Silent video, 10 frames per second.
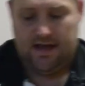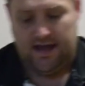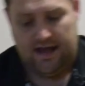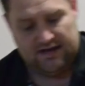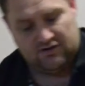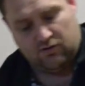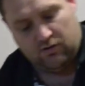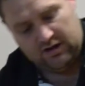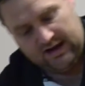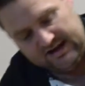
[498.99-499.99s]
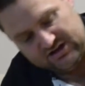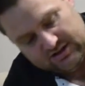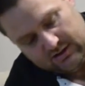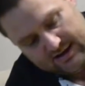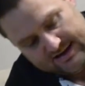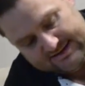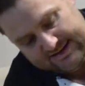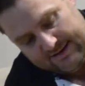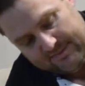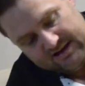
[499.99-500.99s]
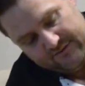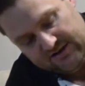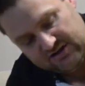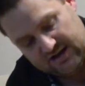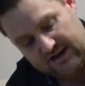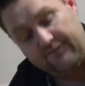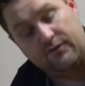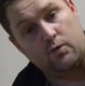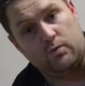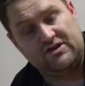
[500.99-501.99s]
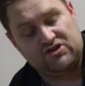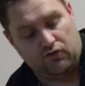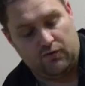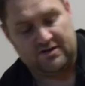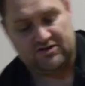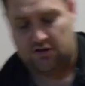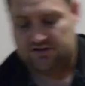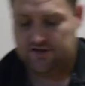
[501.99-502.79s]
and each light is lit up individually for which group it's on.